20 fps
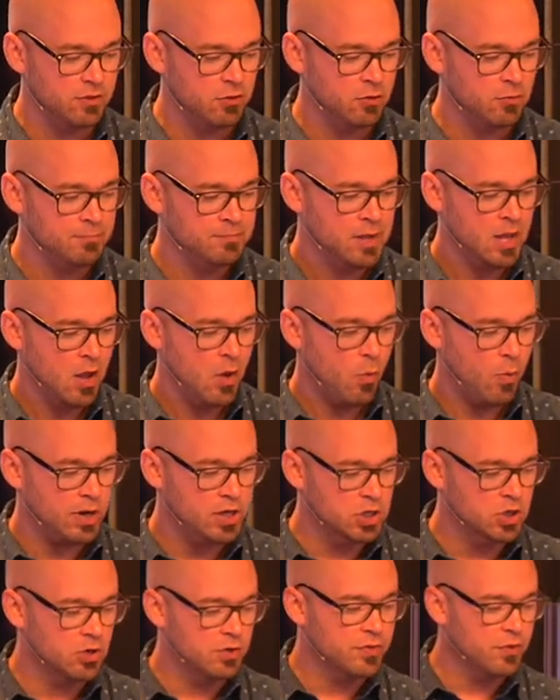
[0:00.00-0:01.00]
you when
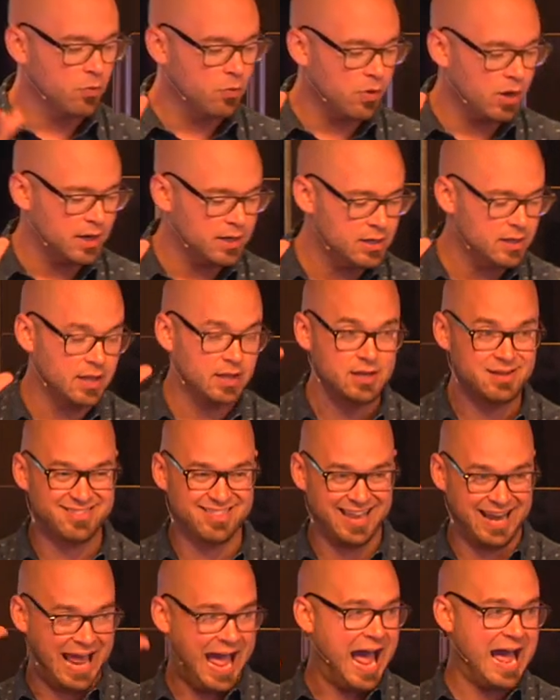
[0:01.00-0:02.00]
you're the one
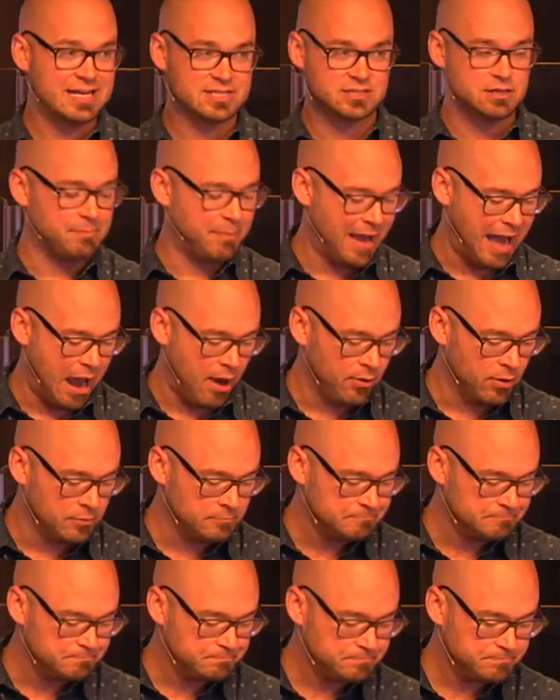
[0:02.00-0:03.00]
that has the power
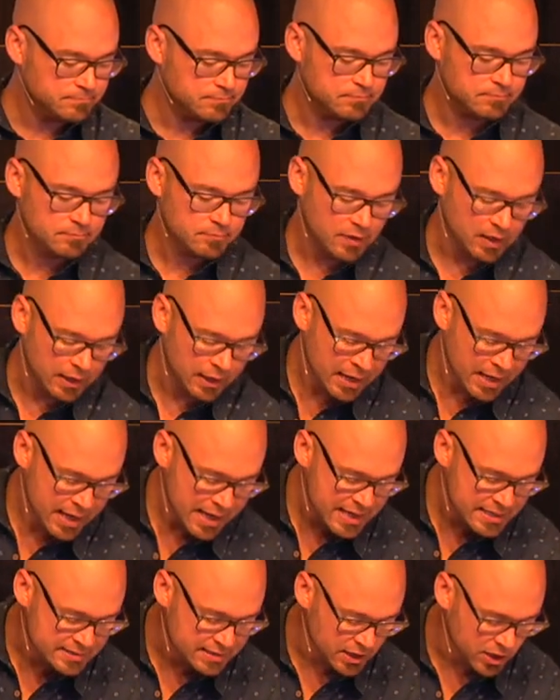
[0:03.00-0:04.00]

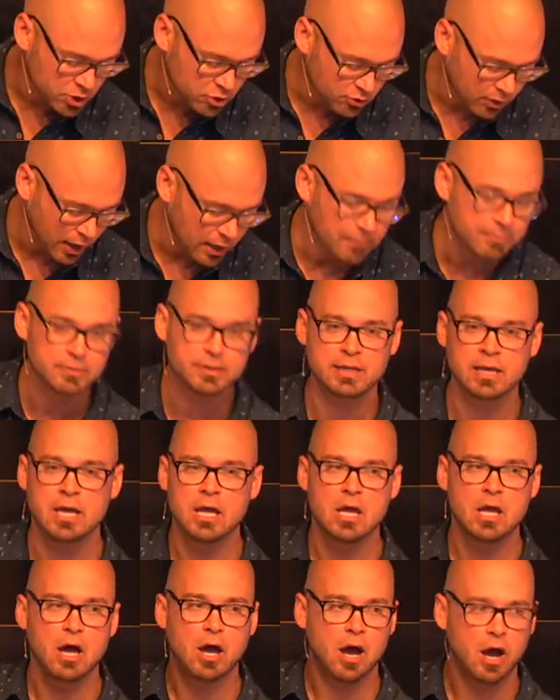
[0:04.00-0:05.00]
is an incredibly
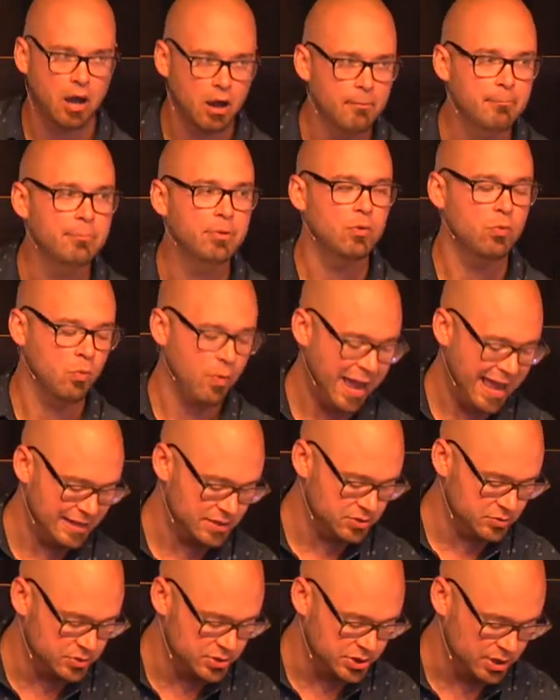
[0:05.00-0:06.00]
humble way
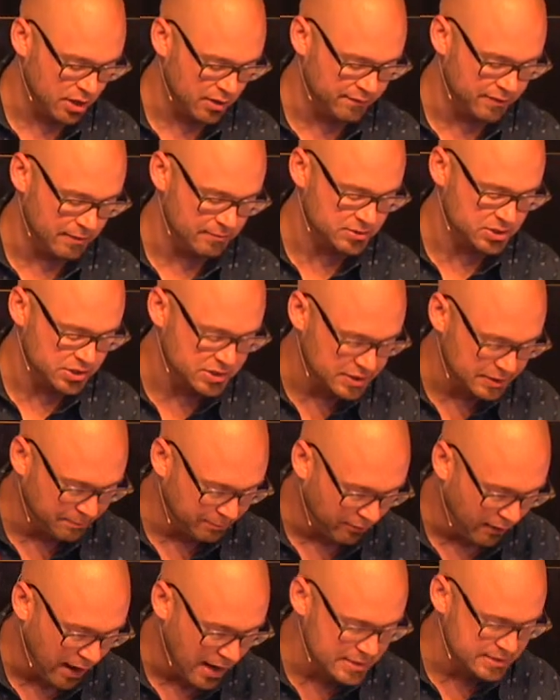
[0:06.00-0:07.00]
to serve them, to
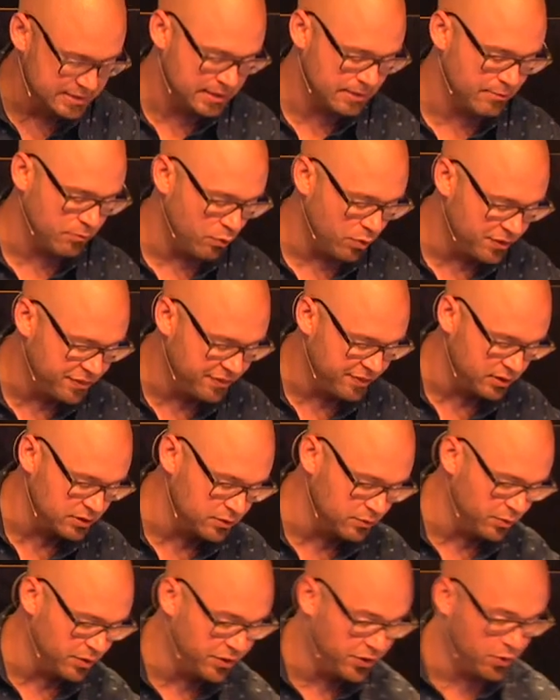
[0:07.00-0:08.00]
surprise them with
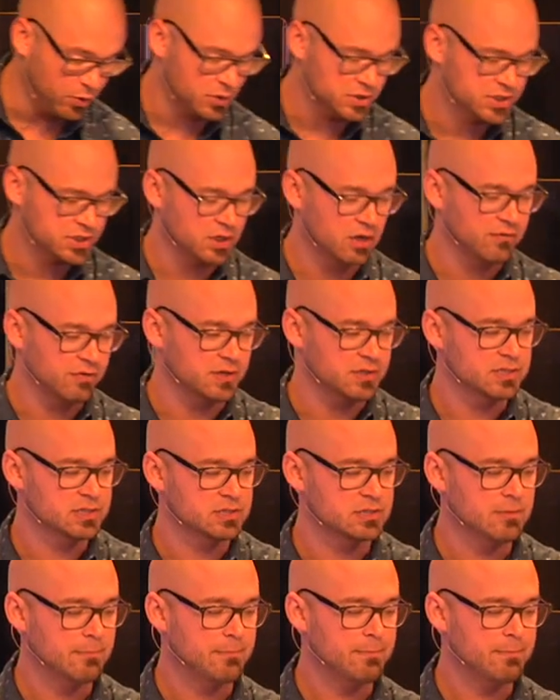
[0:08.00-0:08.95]
your service.